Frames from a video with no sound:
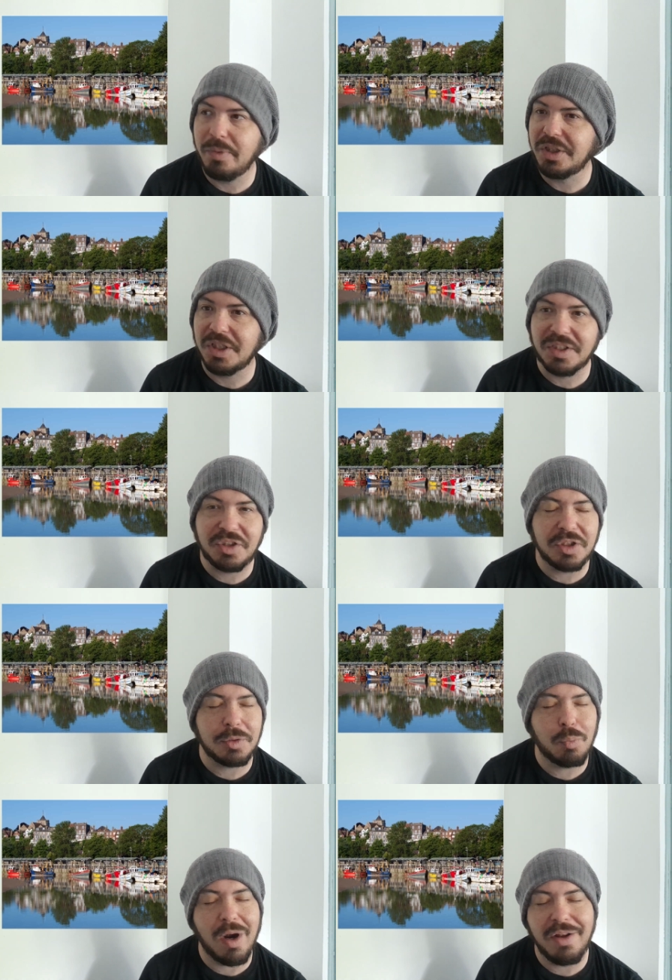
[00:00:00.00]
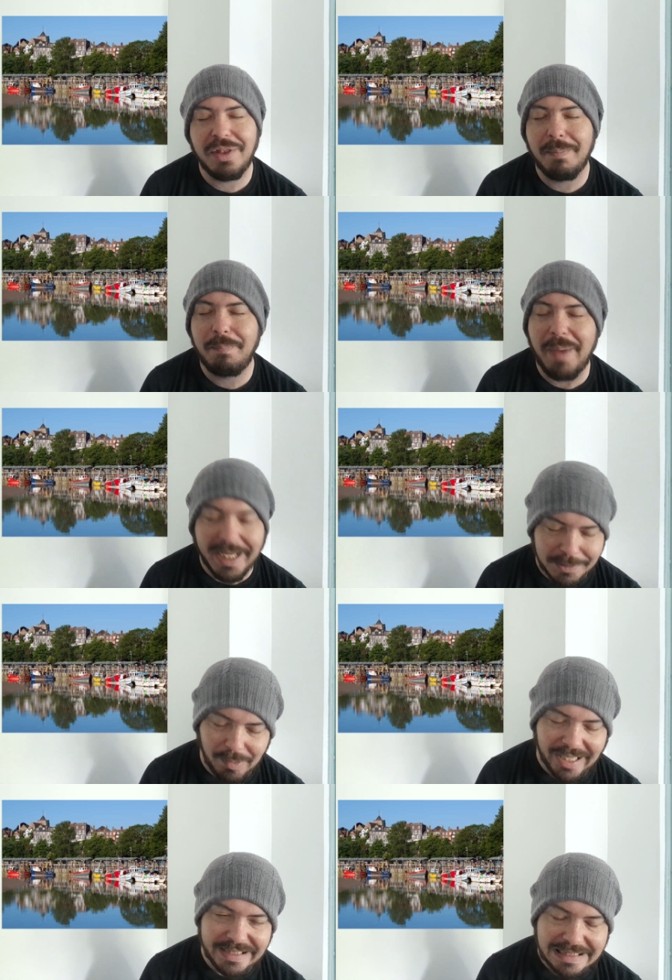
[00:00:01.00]
which is just one of the best
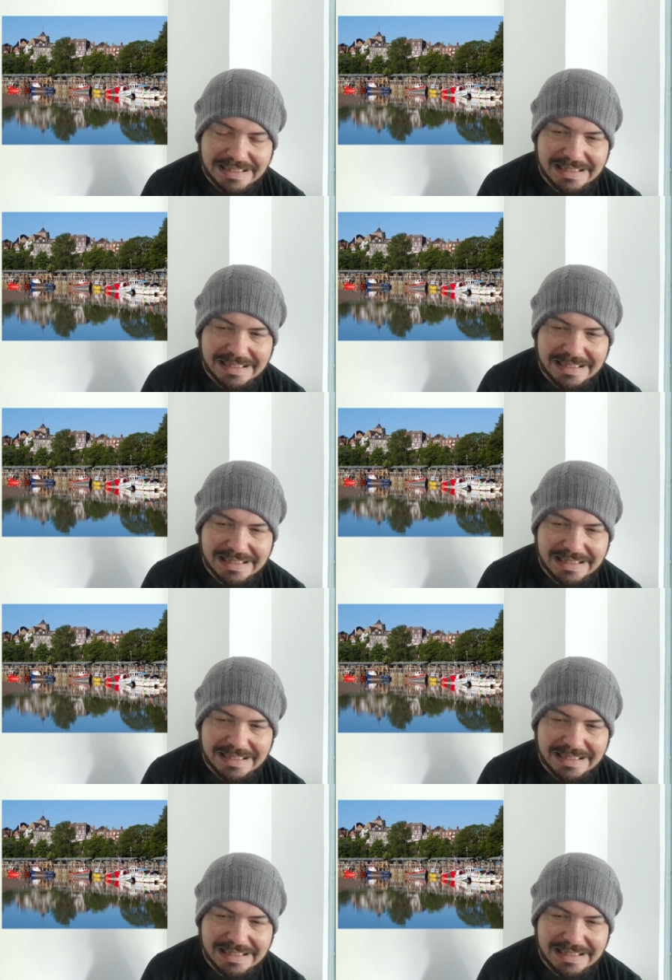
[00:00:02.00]
places